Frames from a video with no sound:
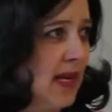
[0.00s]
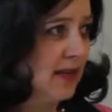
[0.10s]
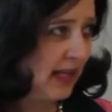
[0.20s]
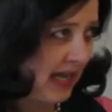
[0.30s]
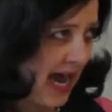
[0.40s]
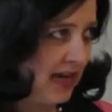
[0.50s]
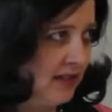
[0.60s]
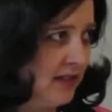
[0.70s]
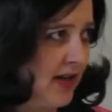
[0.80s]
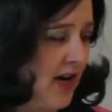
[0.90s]
The
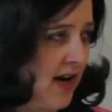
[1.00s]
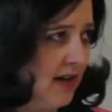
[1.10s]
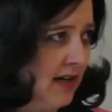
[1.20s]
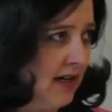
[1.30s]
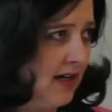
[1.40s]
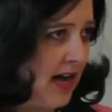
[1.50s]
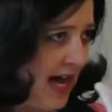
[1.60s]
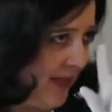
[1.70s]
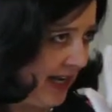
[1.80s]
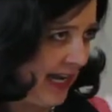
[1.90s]
last song
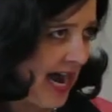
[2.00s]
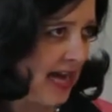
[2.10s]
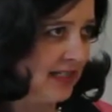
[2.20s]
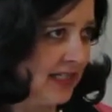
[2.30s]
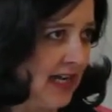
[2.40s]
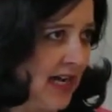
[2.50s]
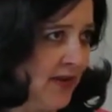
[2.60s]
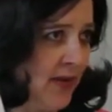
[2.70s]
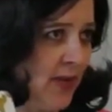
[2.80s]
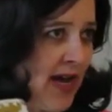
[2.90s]
on the last side
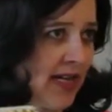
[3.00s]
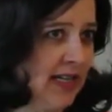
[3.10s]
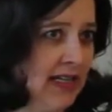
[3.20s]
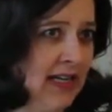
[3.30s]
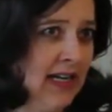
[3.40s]
of the record.